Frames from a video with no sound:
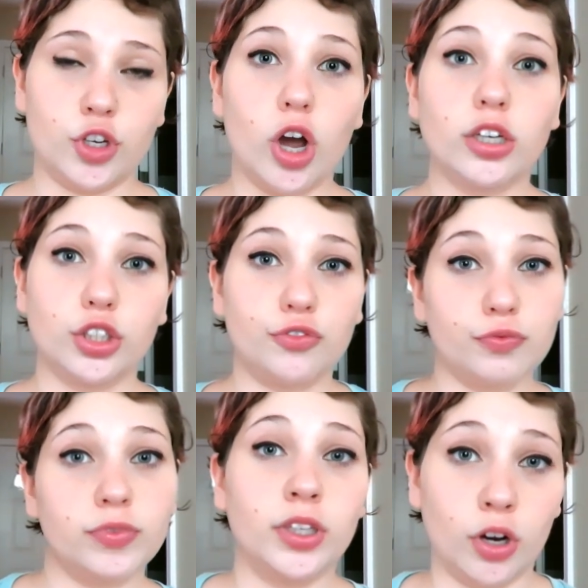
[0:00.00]
dogs,
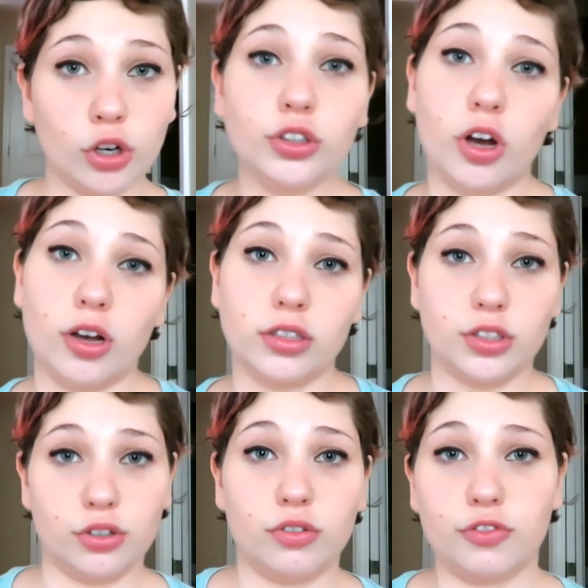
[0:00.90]
her
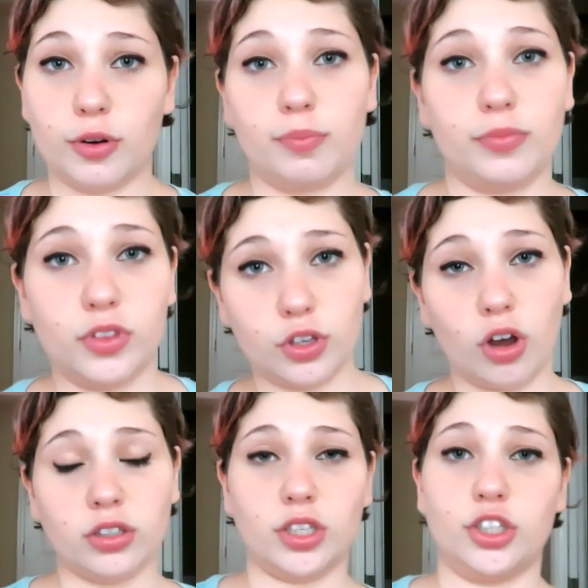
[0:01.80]
dogs, you know, from
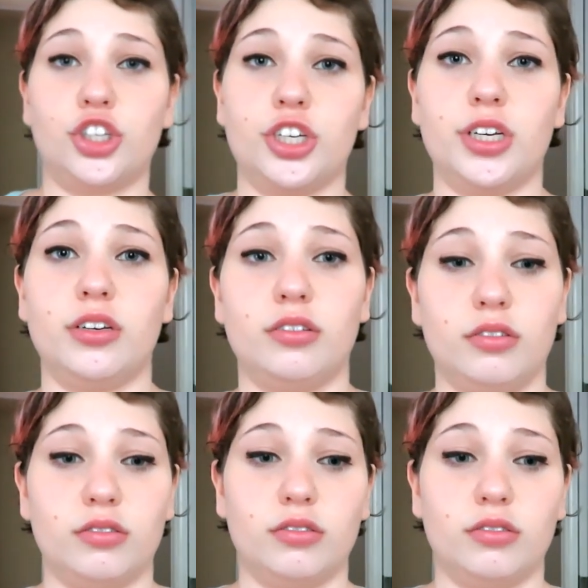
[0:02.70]
dogs that she